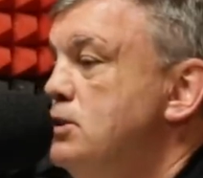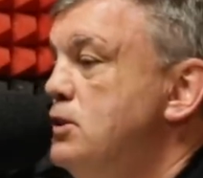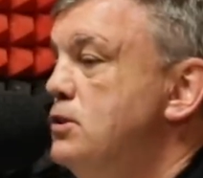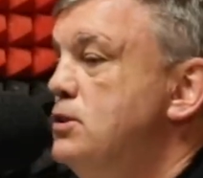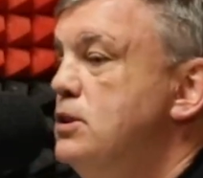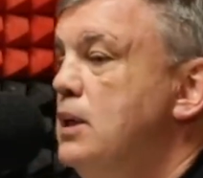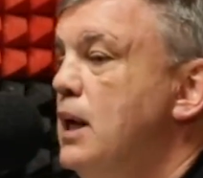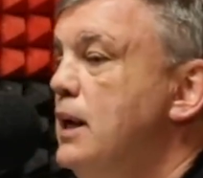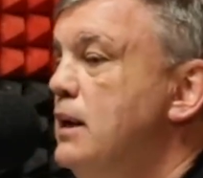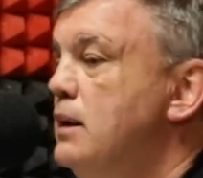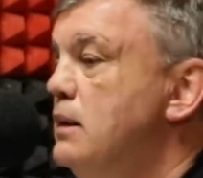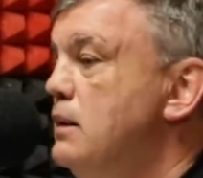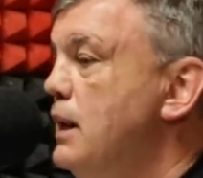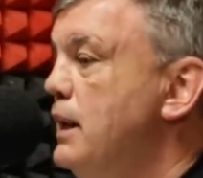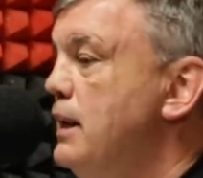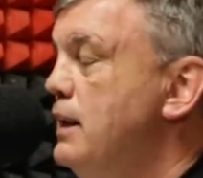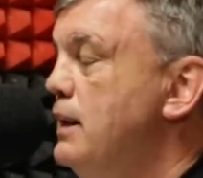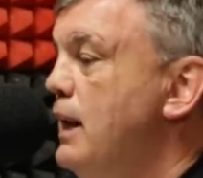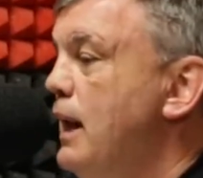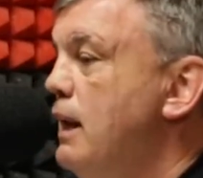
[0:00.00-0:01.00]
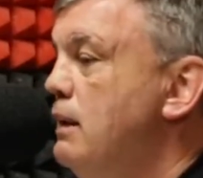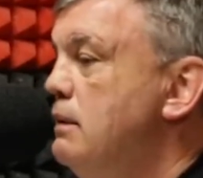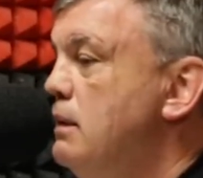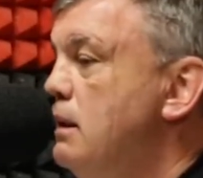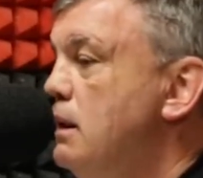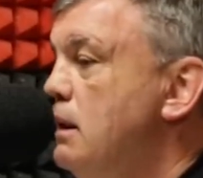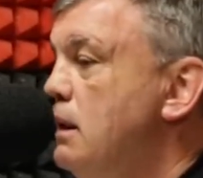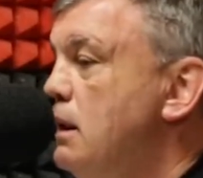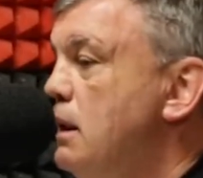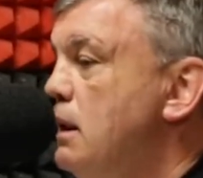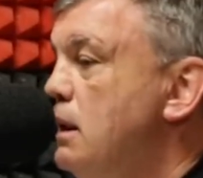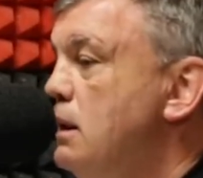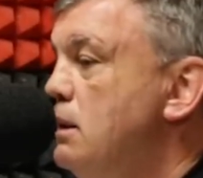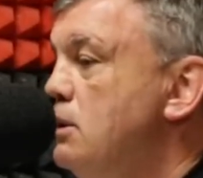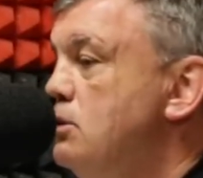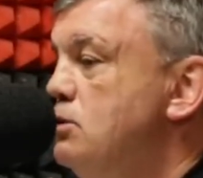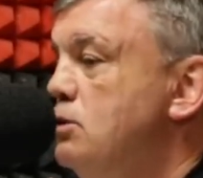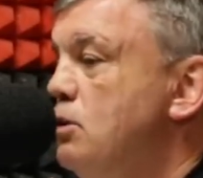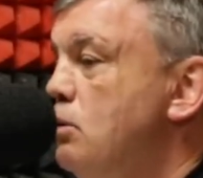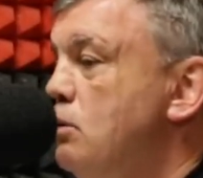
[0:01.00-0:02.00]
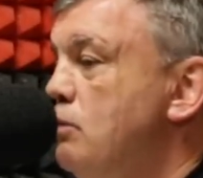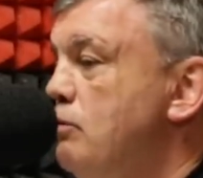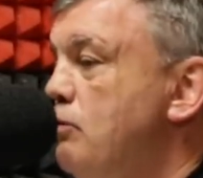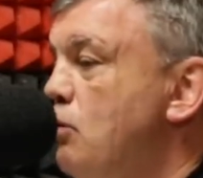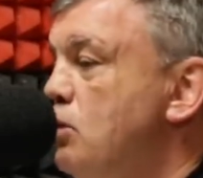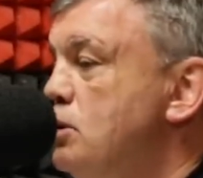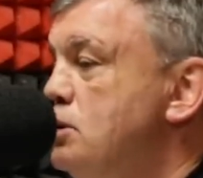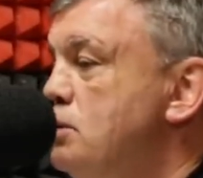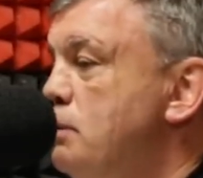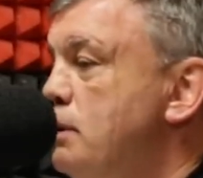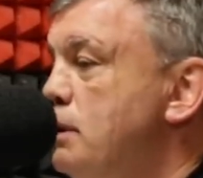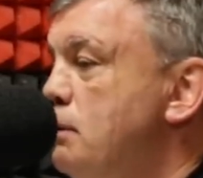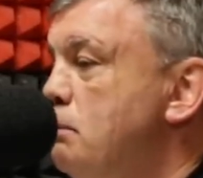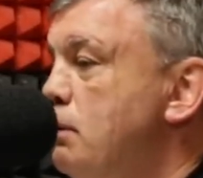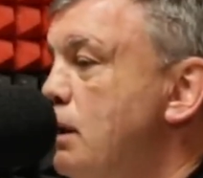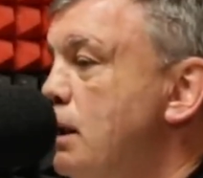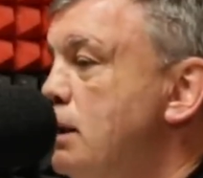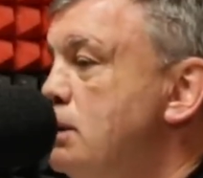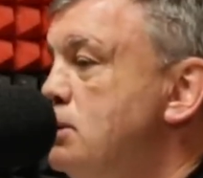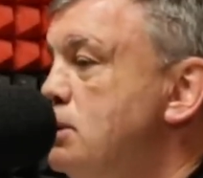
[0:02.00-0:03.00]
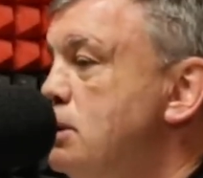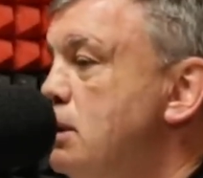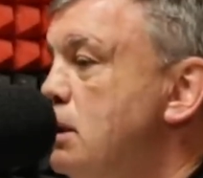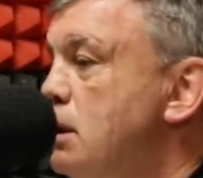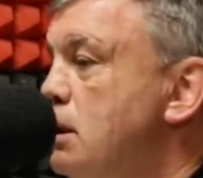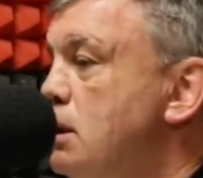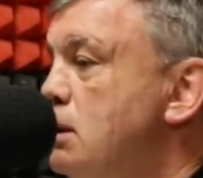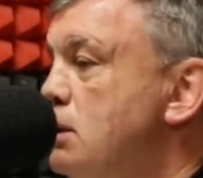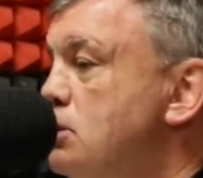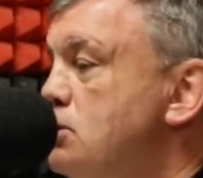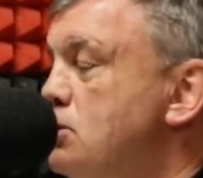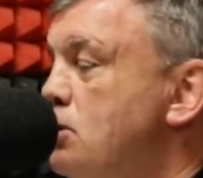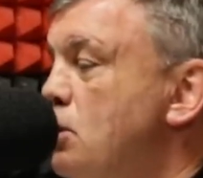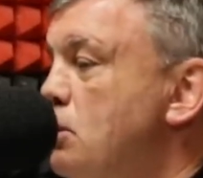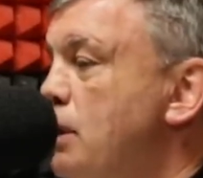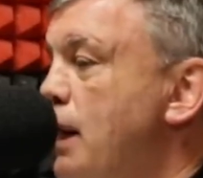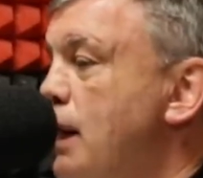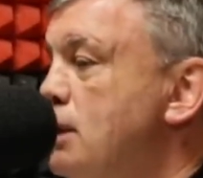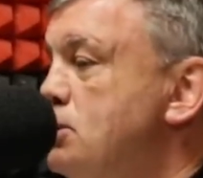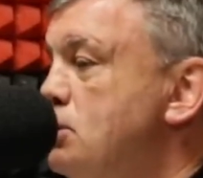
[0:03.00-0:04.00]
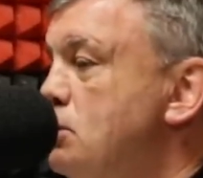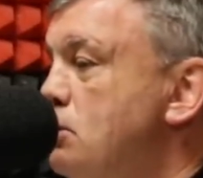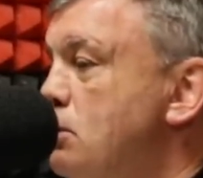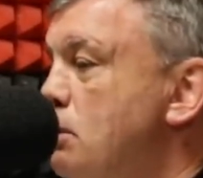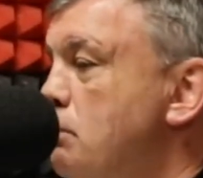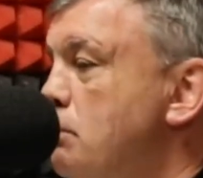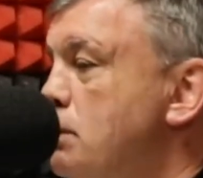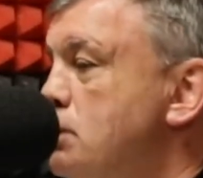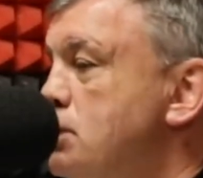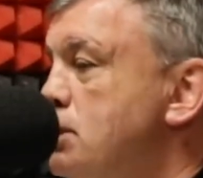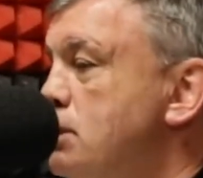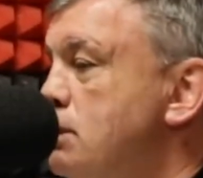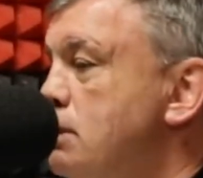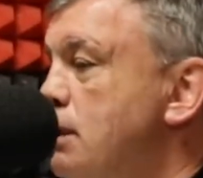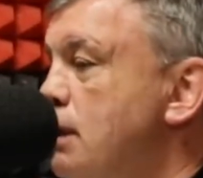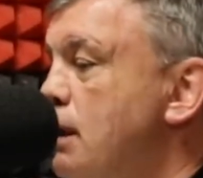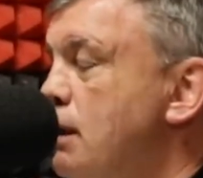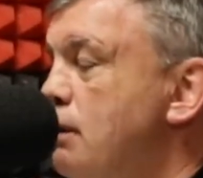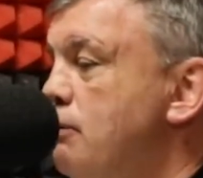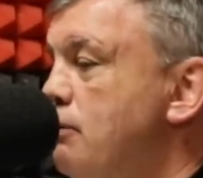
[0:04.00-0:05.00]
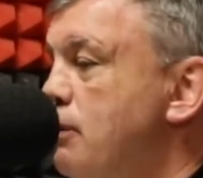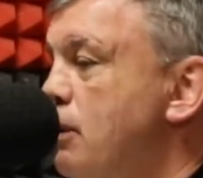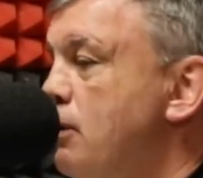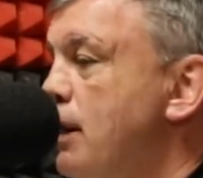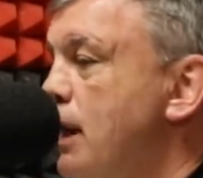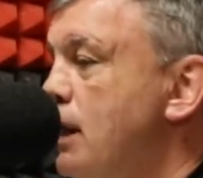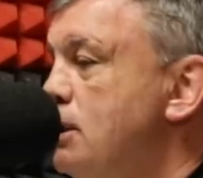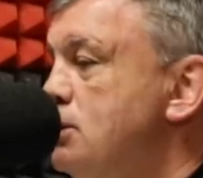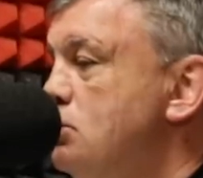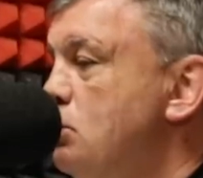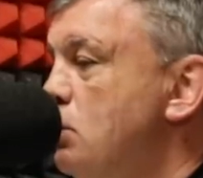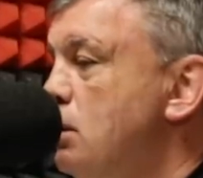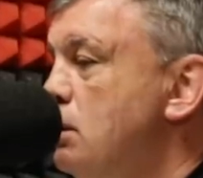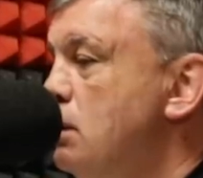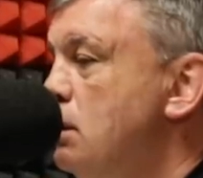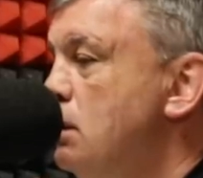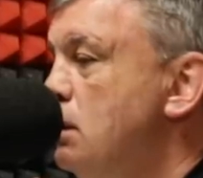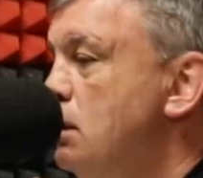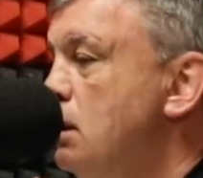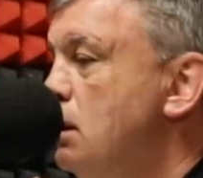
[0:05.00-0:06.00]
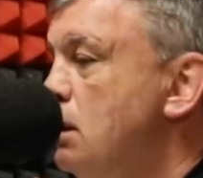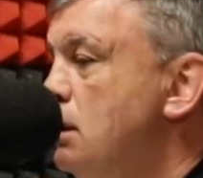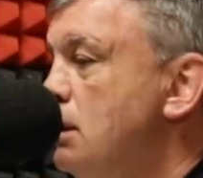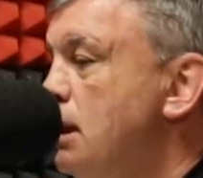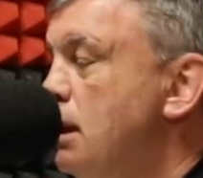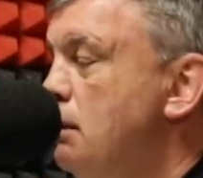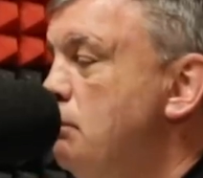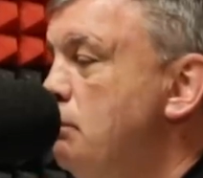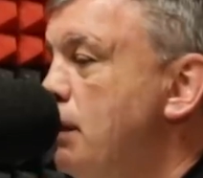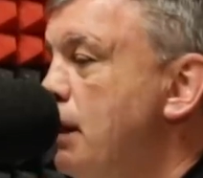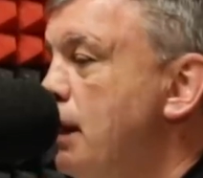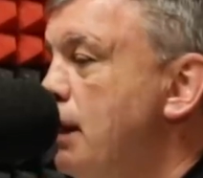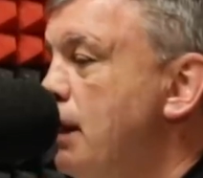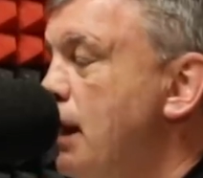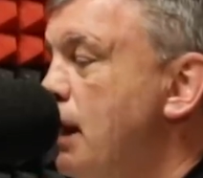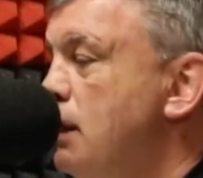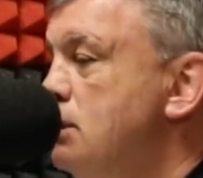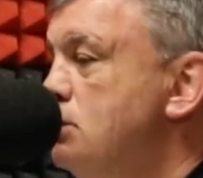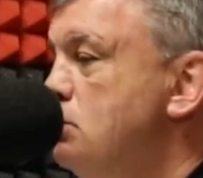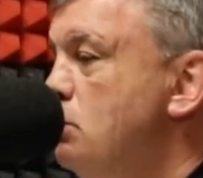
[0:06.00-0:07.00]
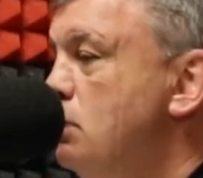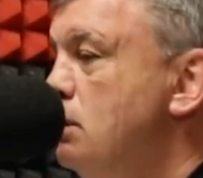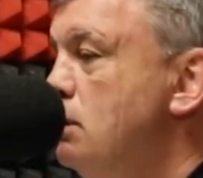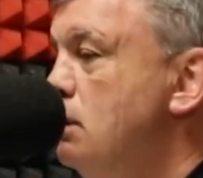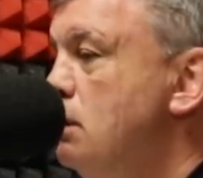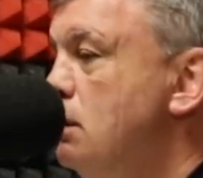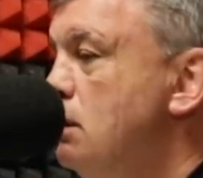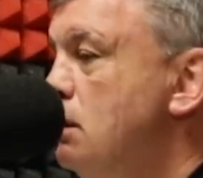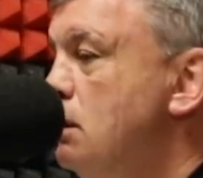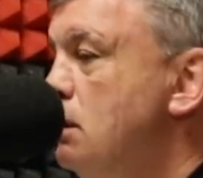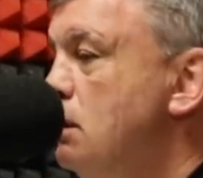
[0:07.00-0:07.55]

I just kind of laid it out. There's no enforcement in place. There's no national commission. The NFL has one. The NBA has one.